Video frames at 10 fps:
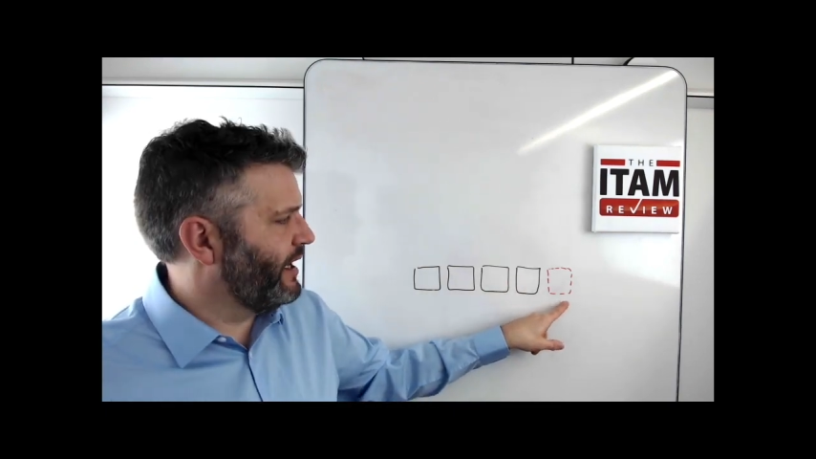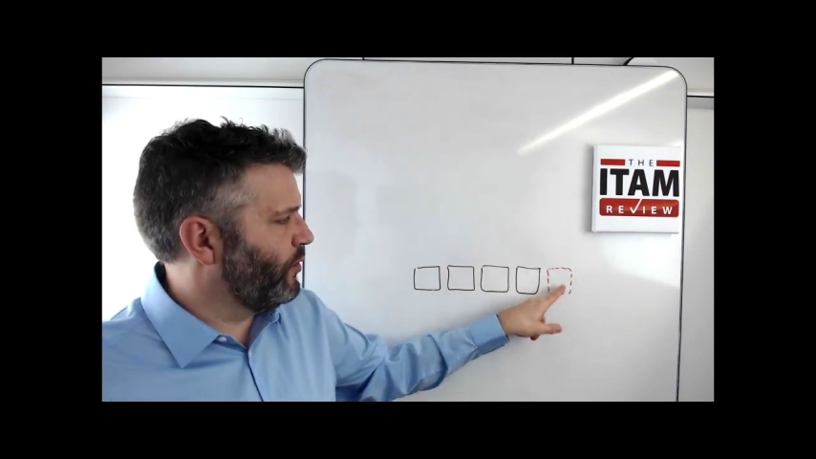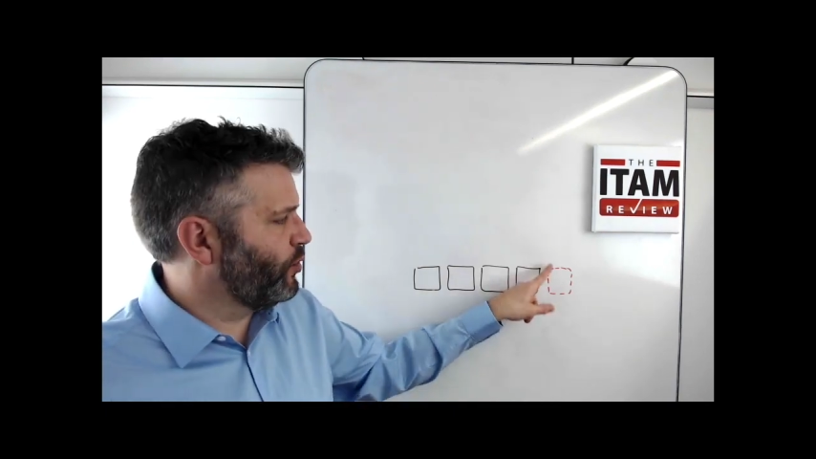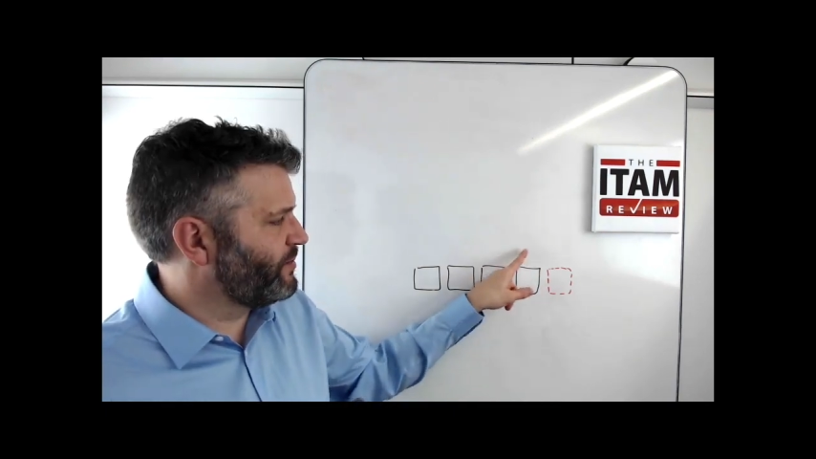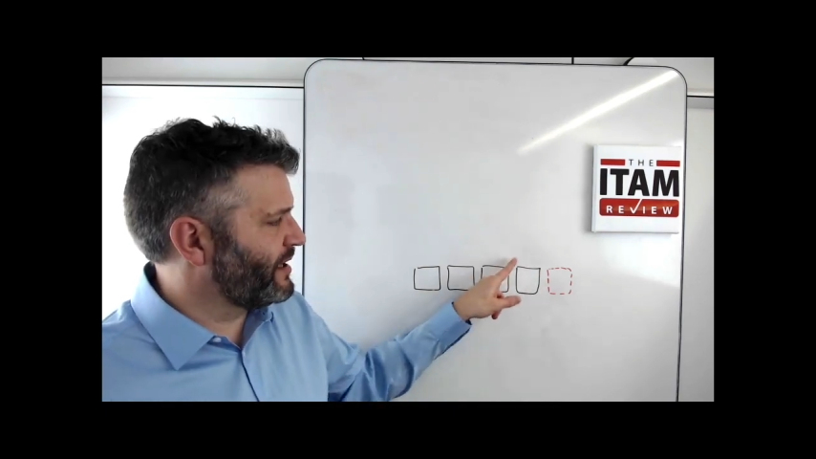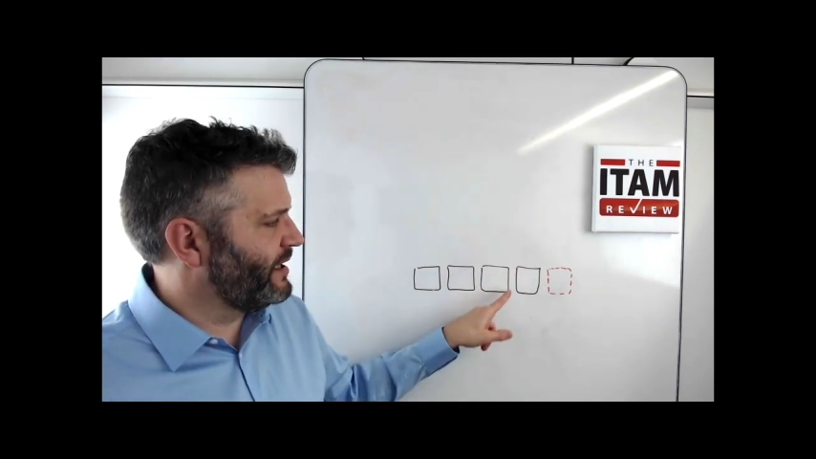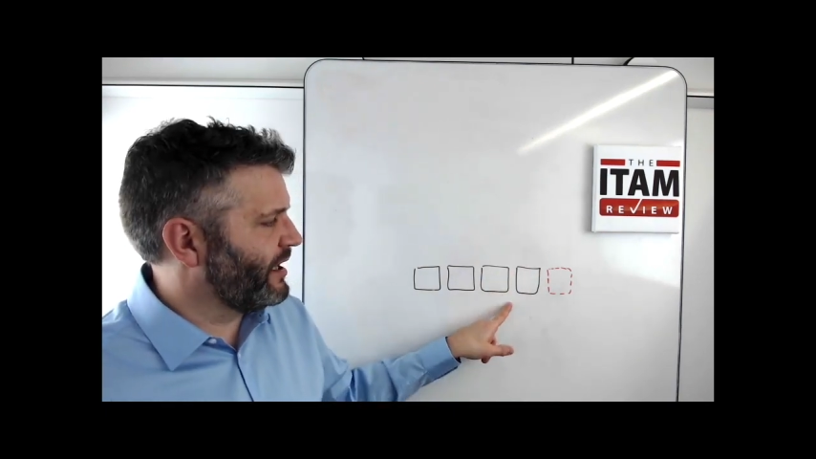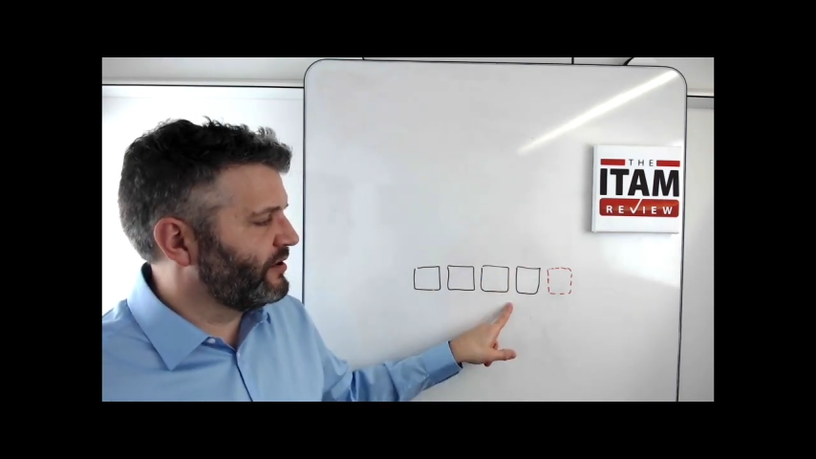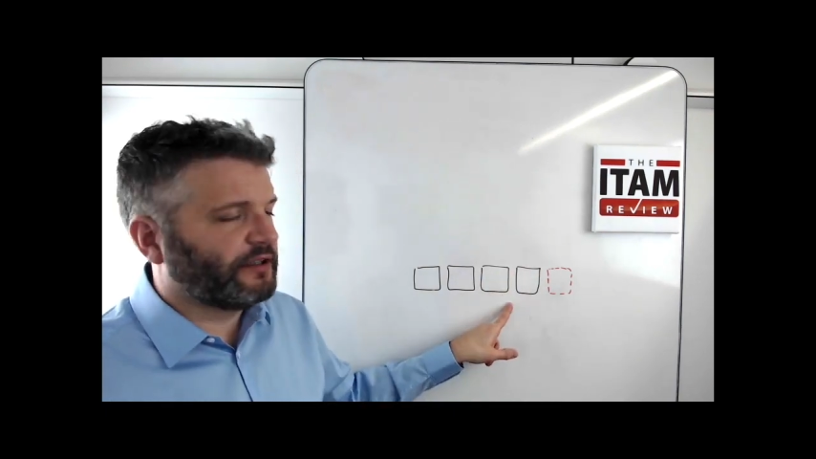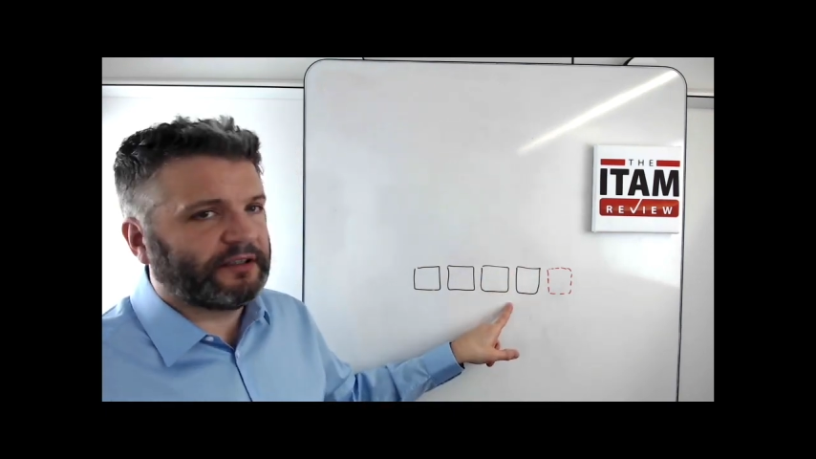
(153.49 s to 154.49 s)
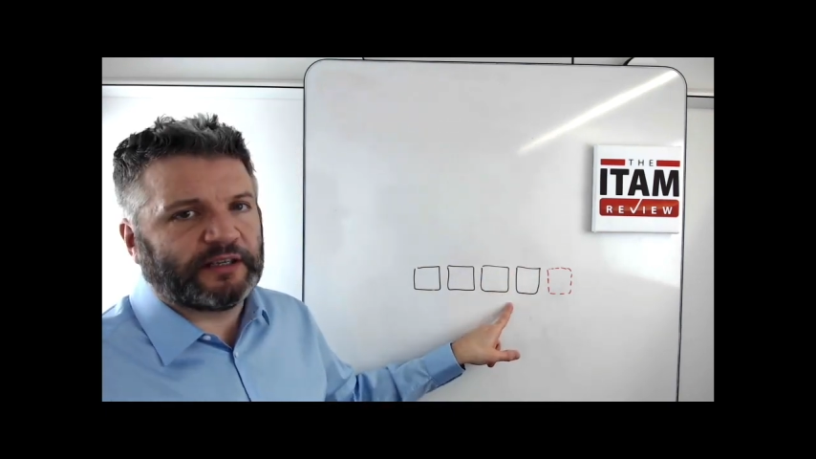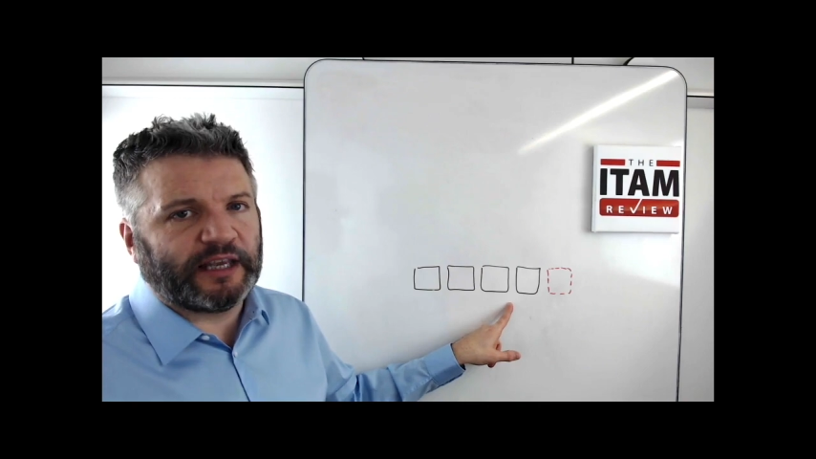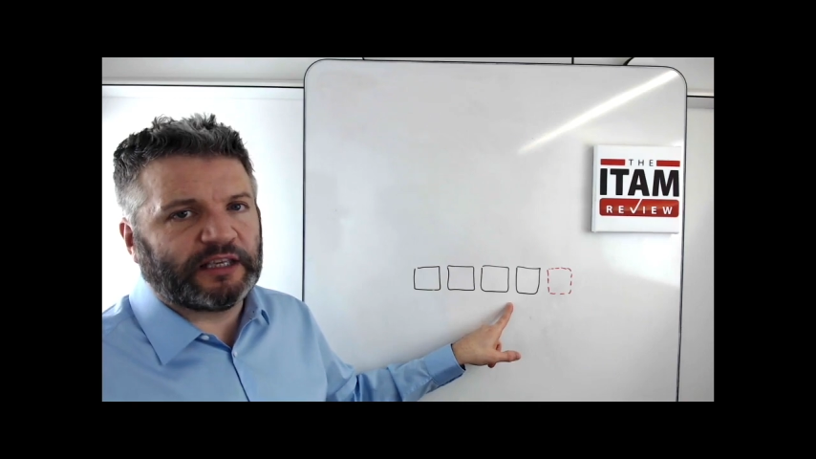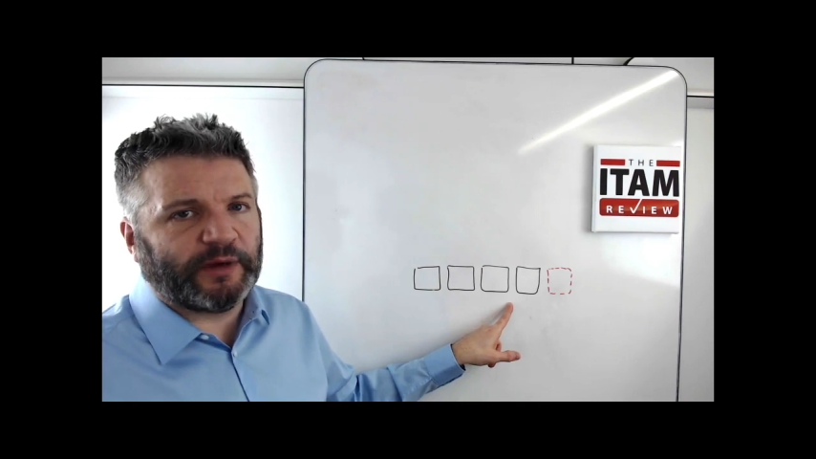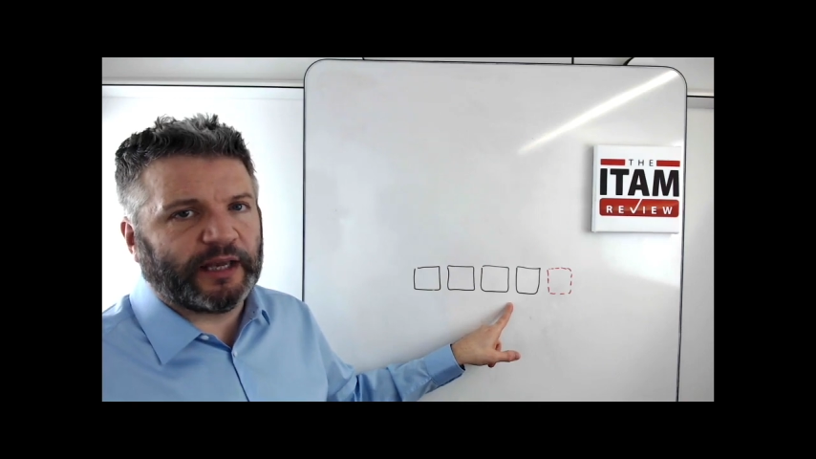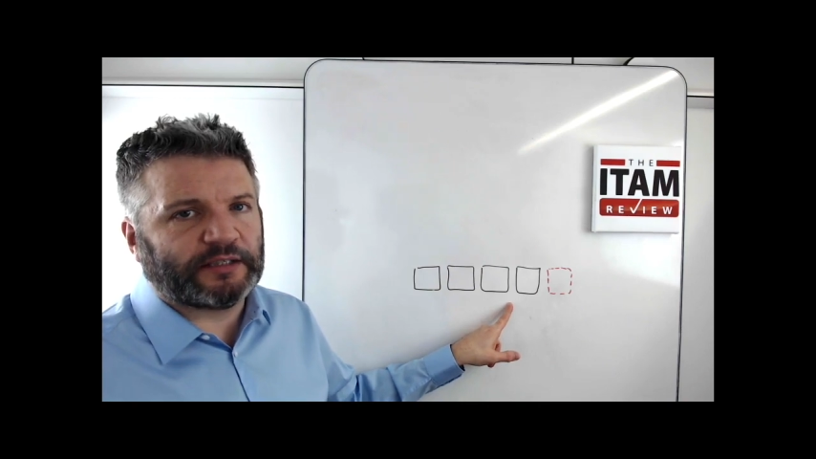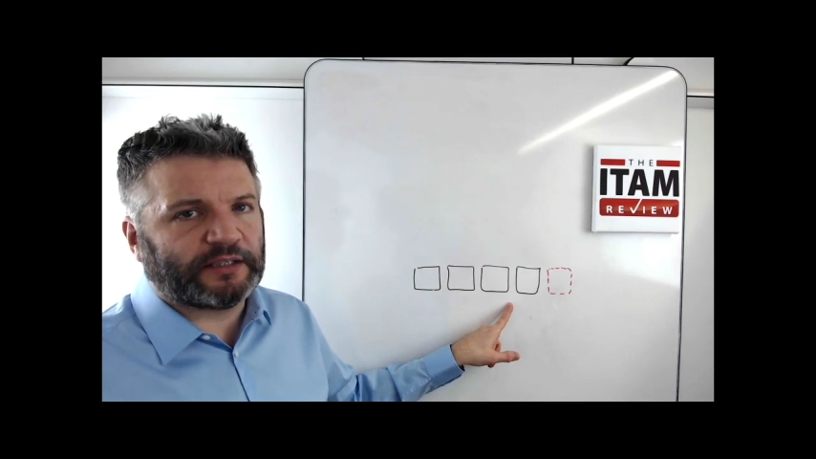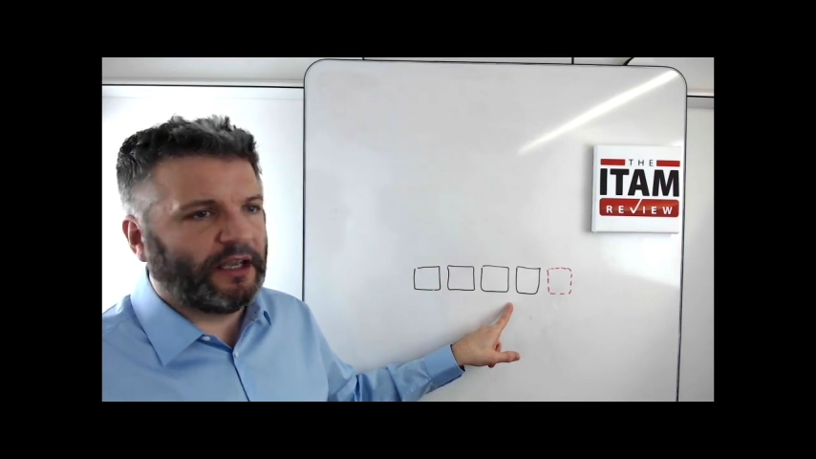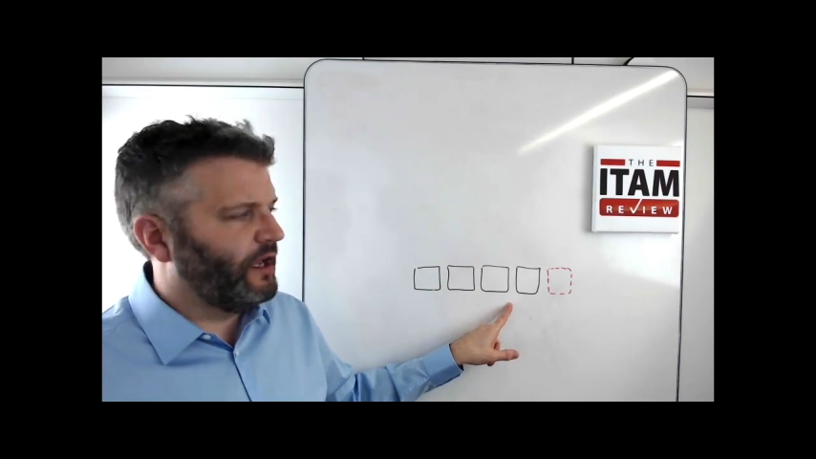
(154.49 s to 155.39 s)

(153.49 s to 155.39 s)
it automatically goes into the database,